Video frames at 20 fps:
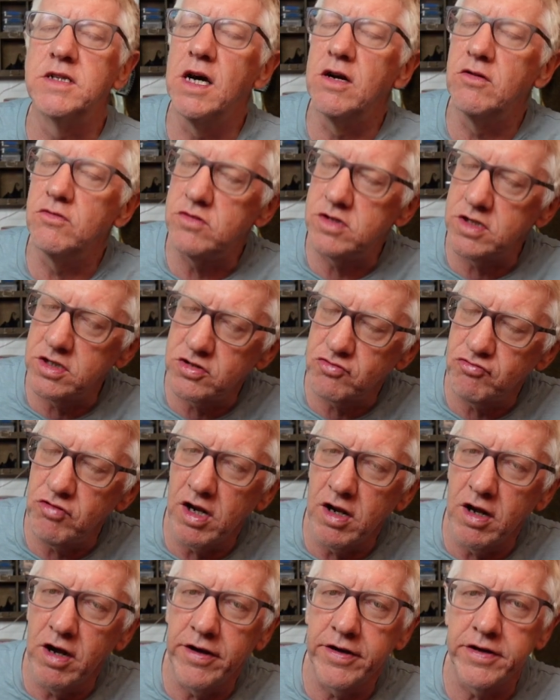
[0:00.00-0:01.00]
Don't just
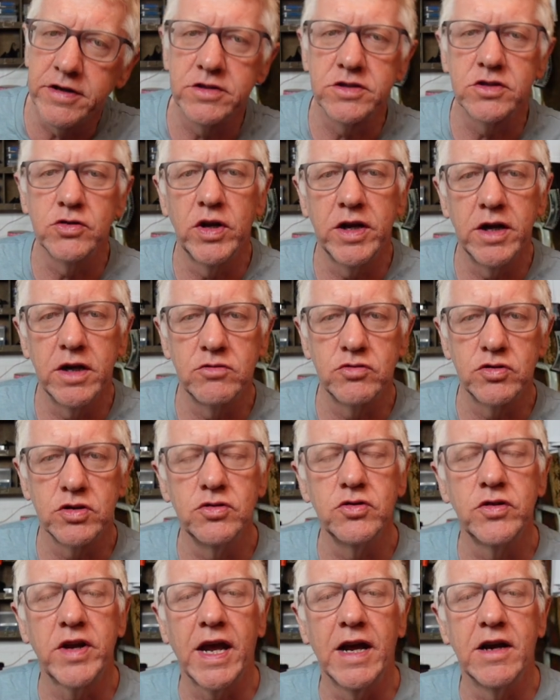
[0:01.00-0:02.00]
rely on a
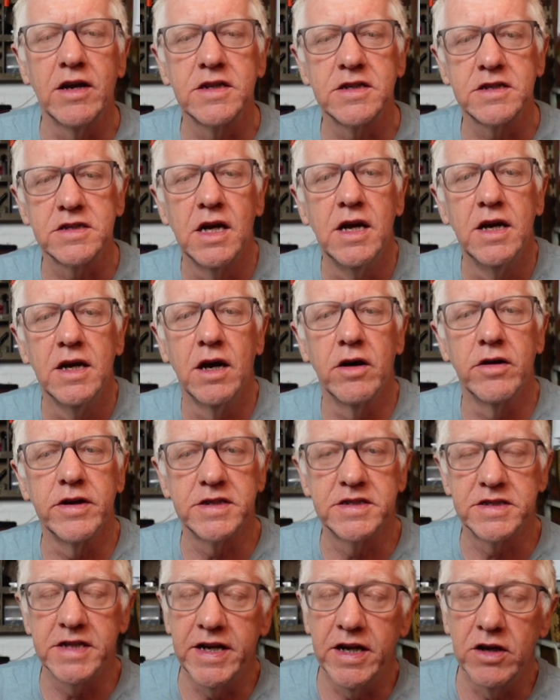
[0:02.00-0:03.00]
CO2 canister, on a
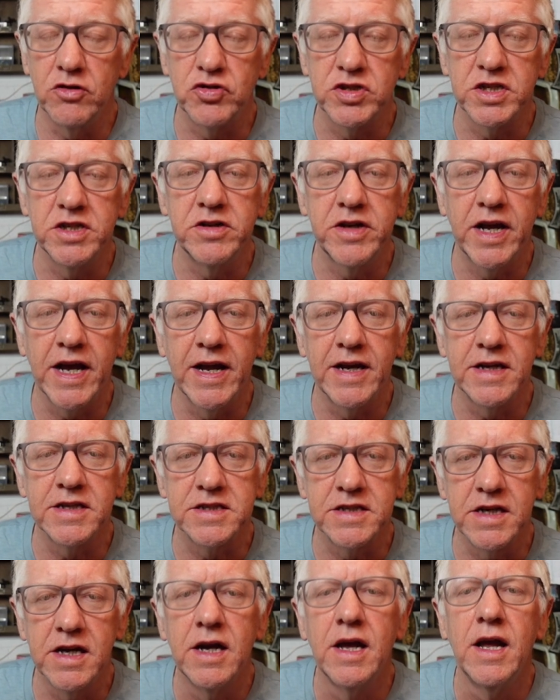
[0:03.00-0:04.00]
CO2
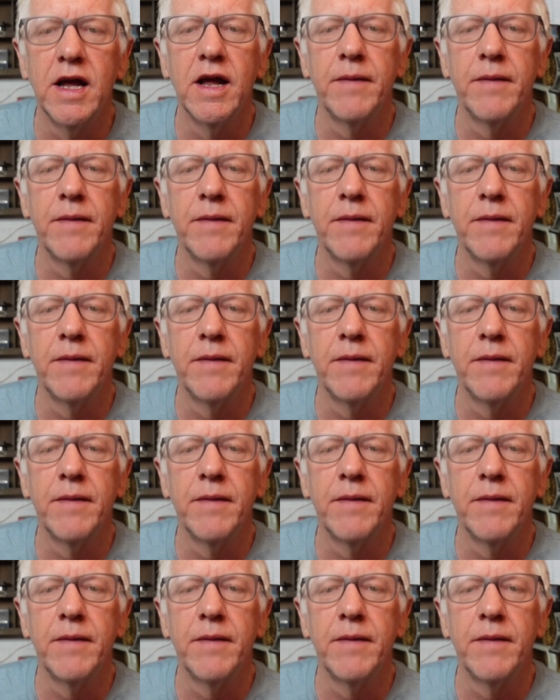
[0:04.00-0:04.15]
canister.